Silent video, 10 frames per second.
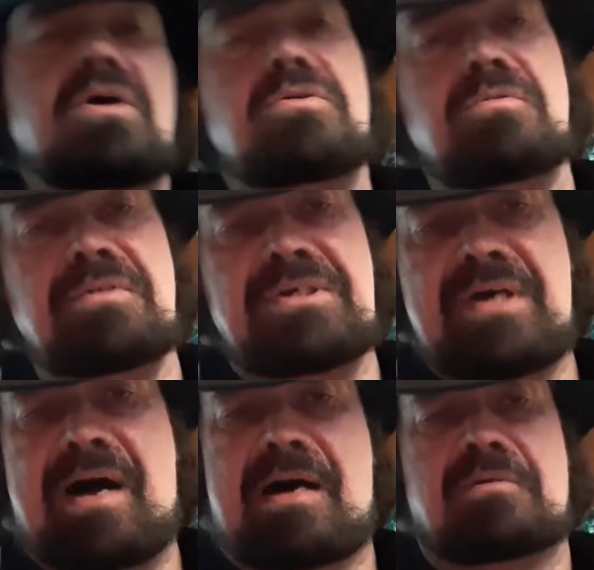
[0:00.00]
lonely
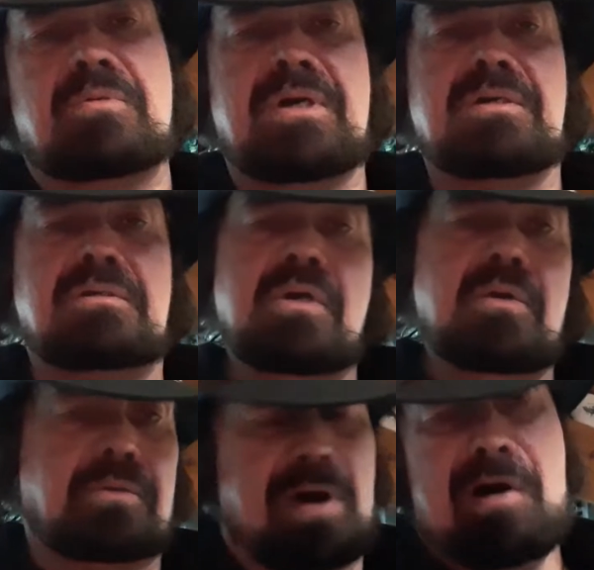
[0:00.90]
highway,
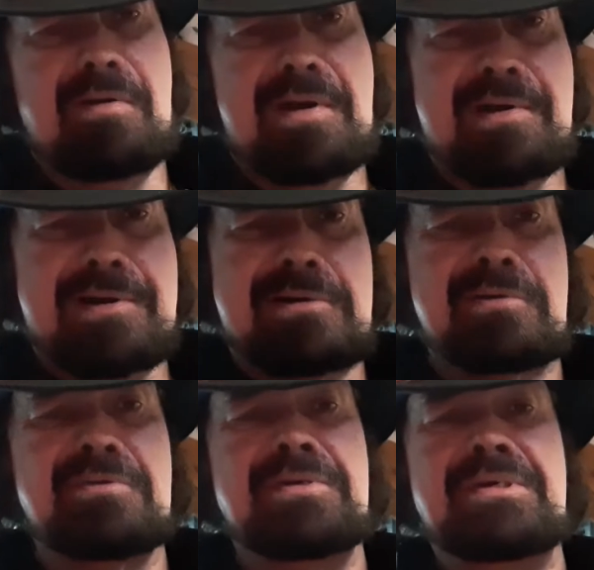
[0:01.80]
caught
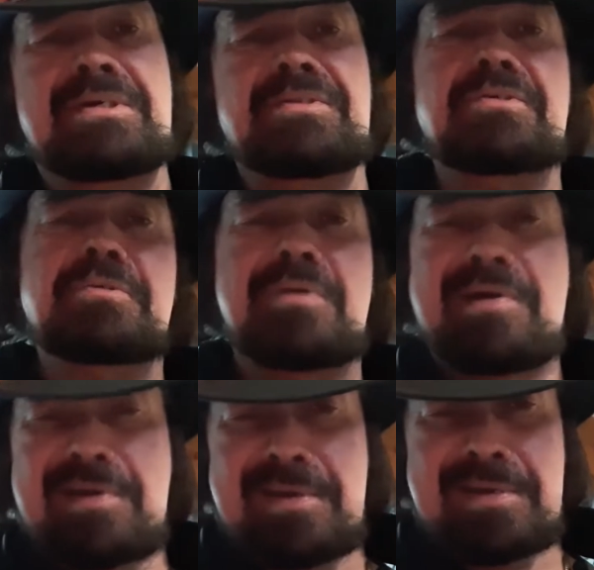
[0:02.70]
out in the
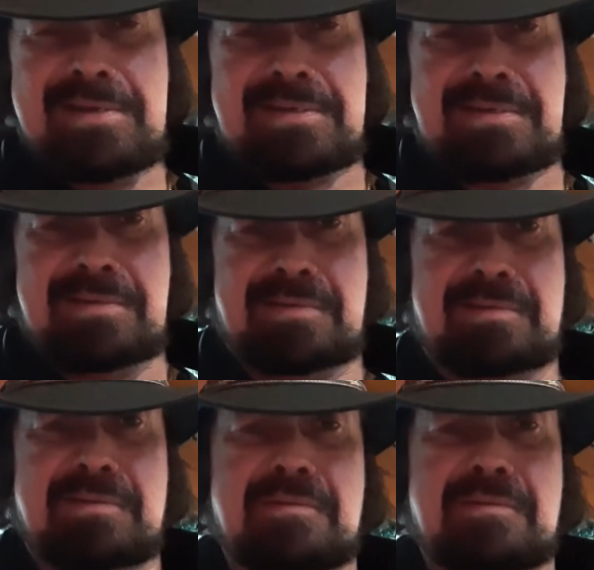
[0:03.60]
rain.